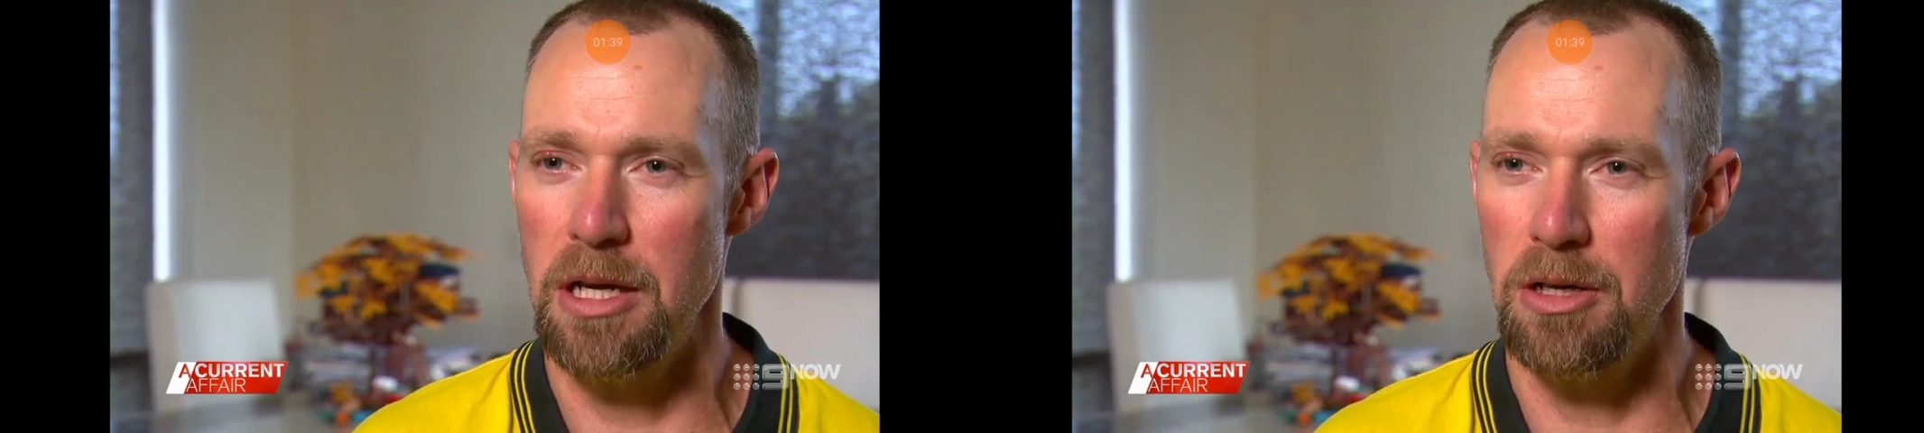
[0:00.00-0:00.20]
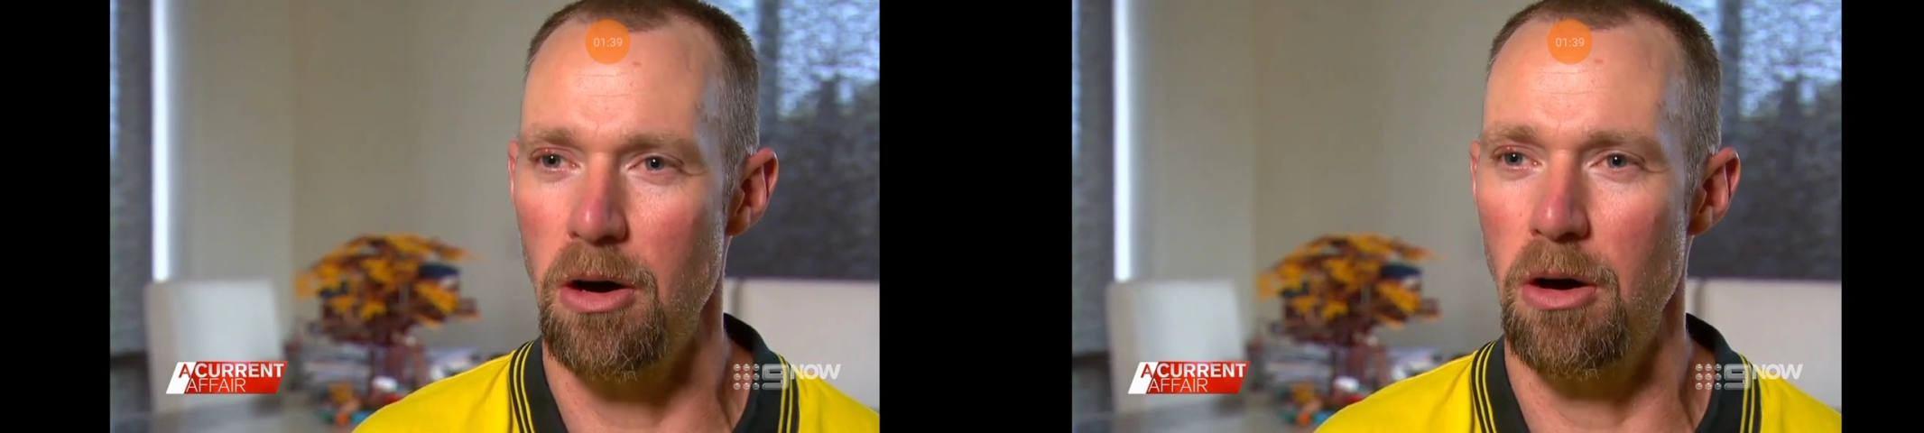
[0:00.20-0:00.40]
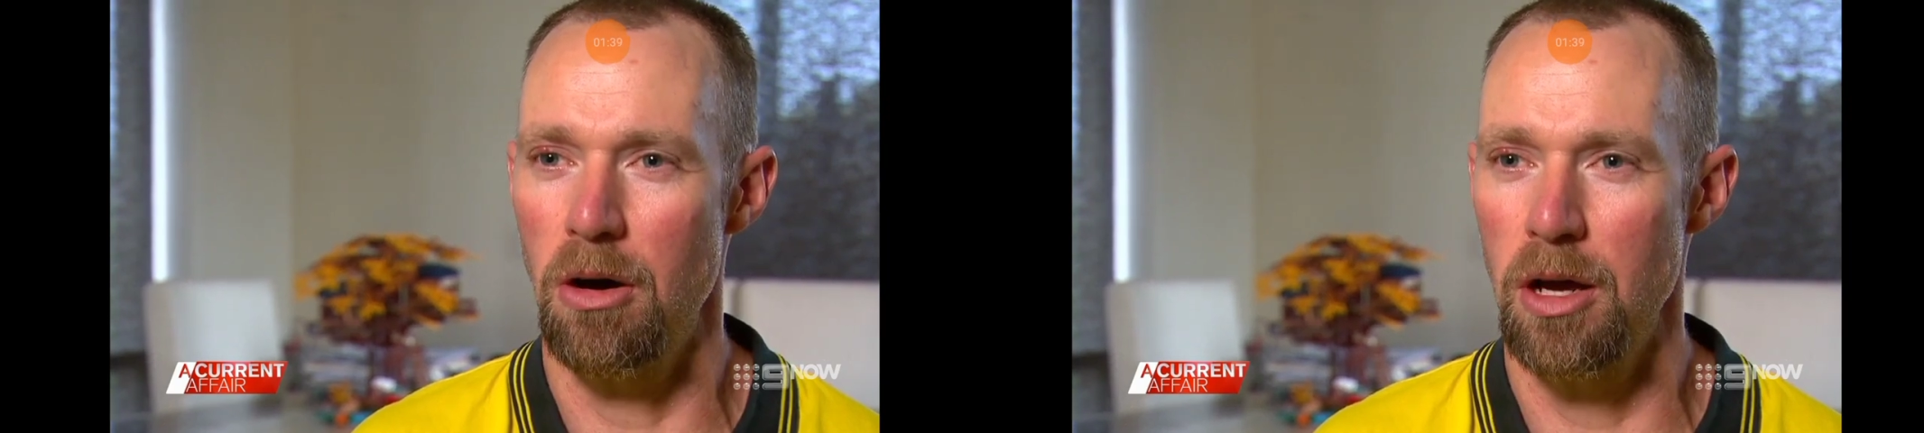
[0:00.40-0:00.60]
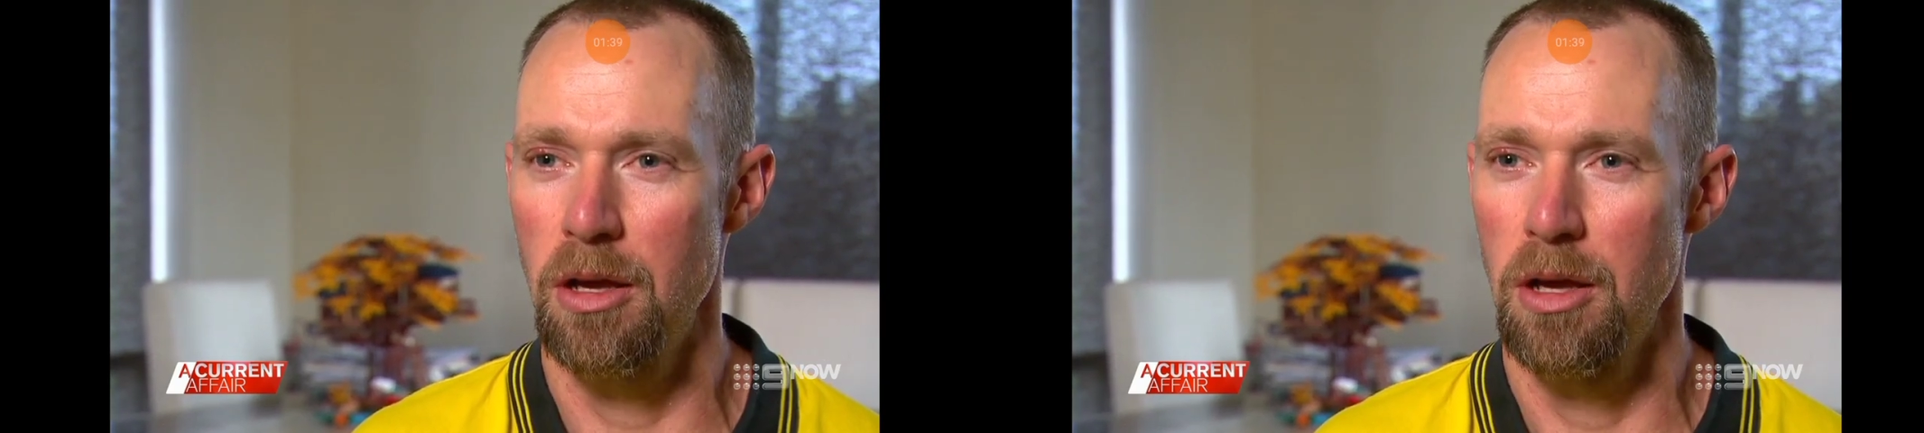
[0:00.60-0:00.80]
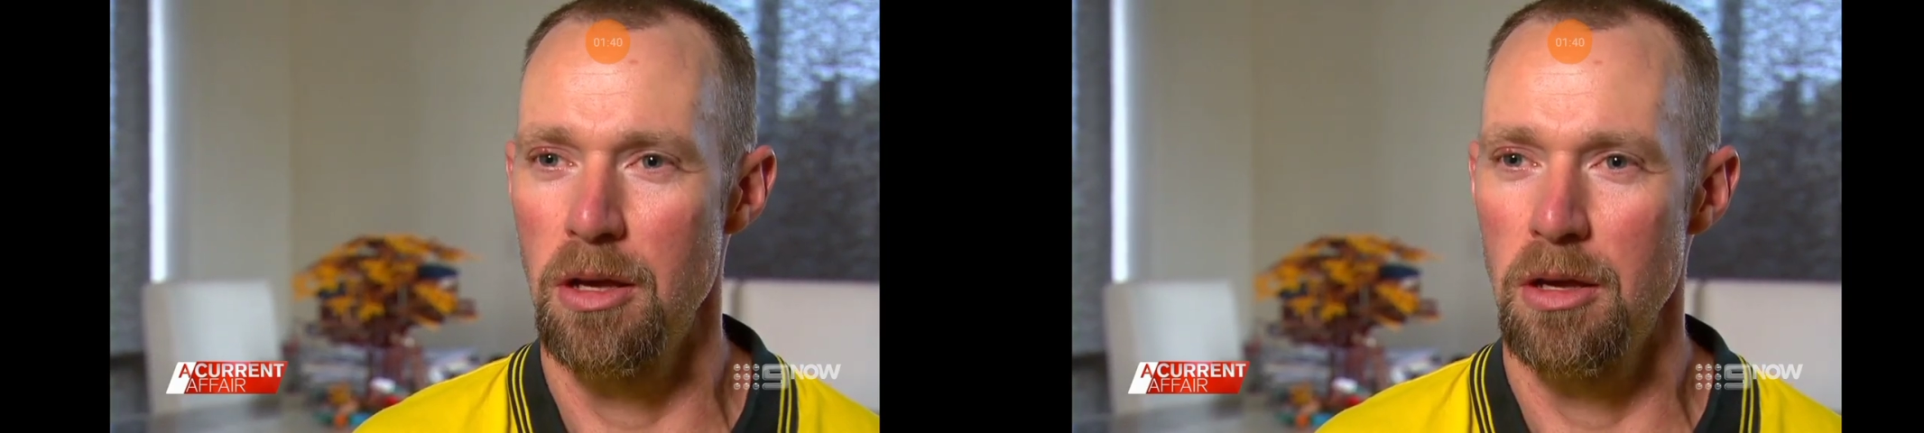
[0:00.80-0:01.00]
high
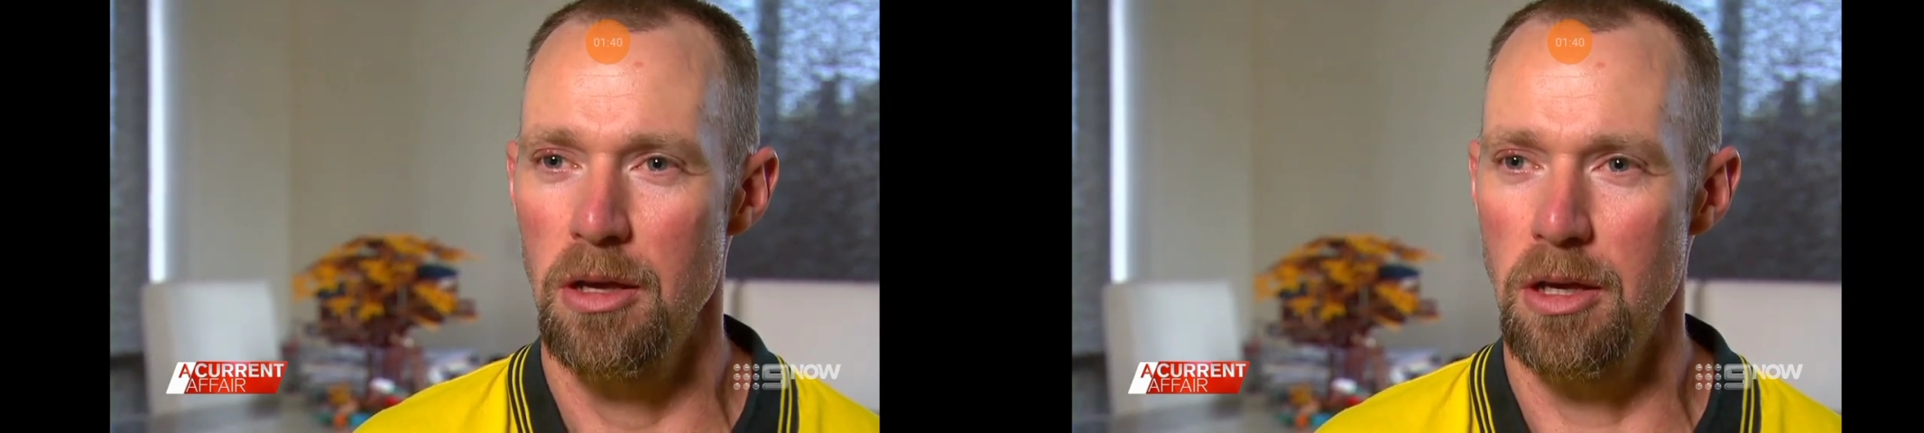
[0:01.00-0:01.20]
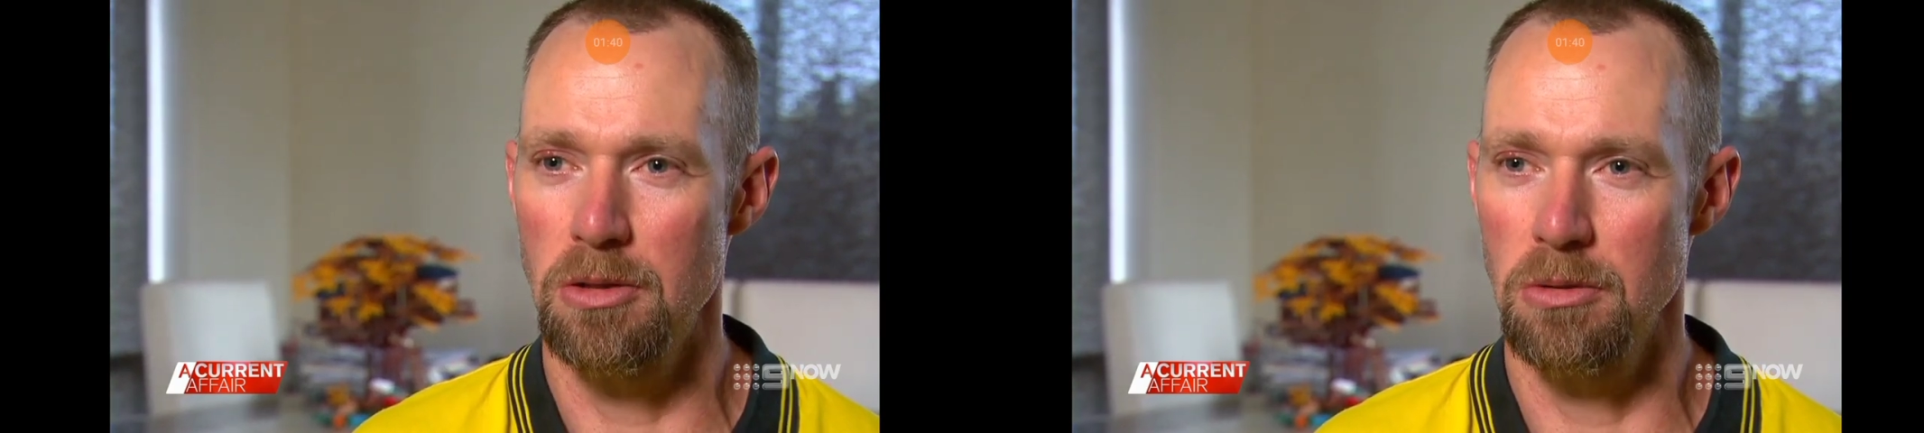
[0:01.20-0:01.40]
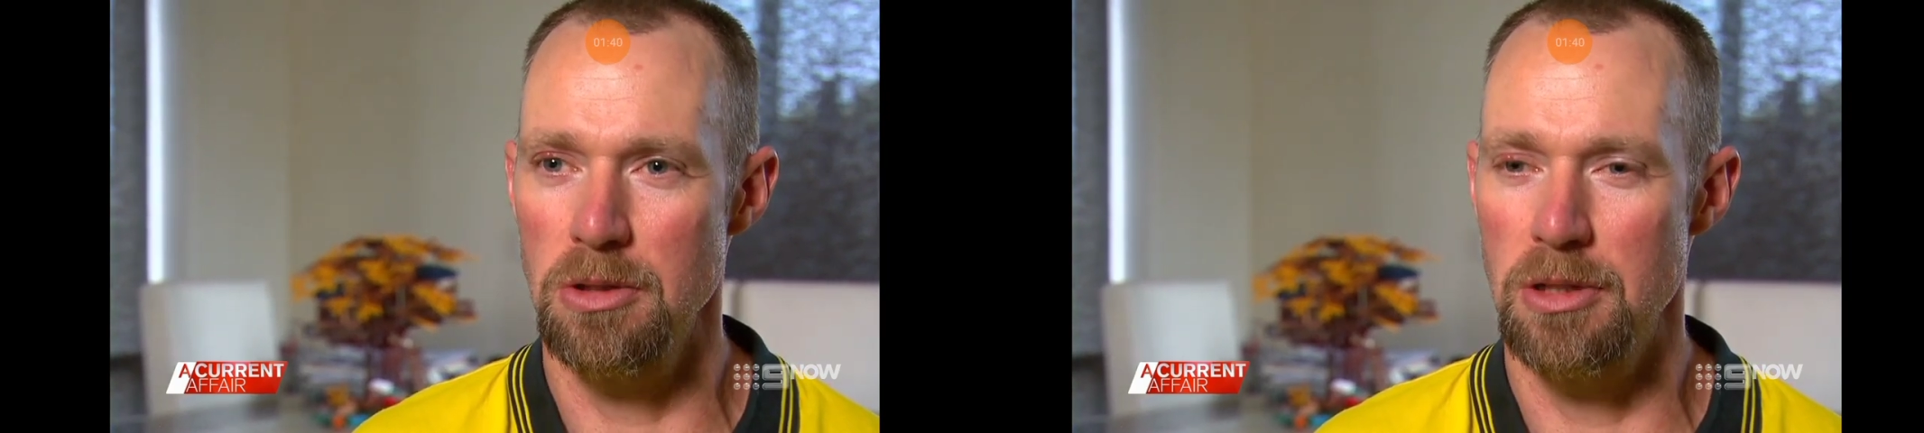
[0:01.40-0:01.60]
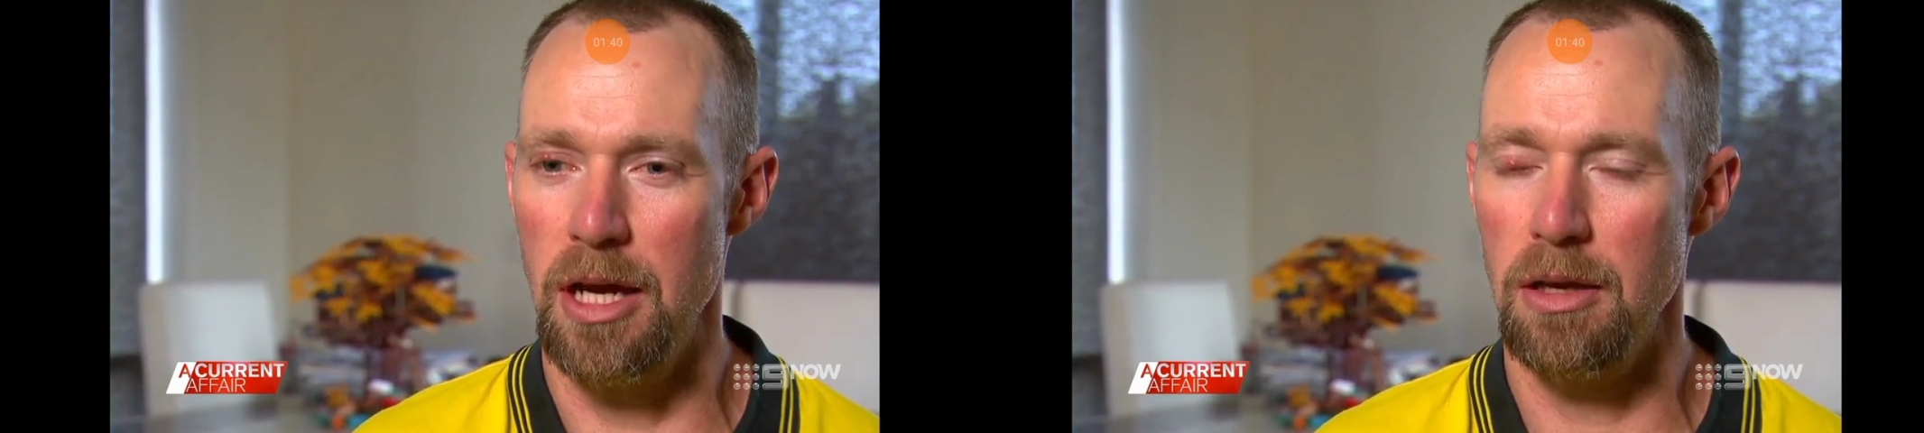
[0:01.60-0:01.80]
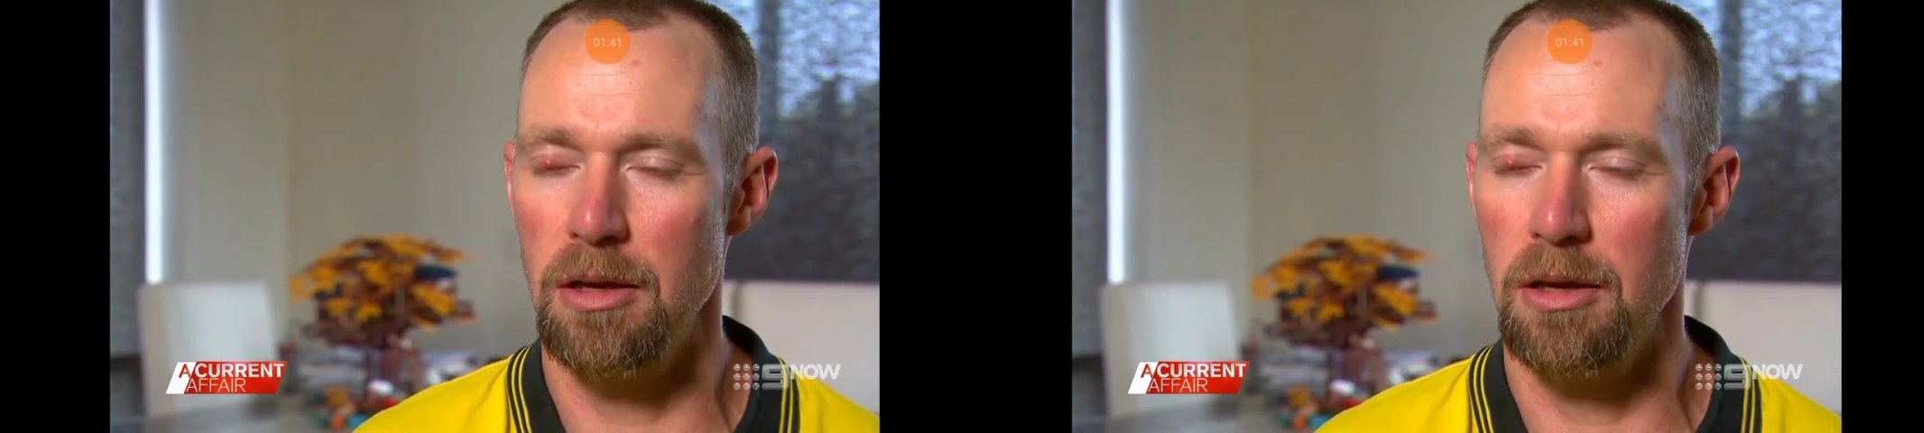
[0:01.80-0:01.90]
exhaust stack?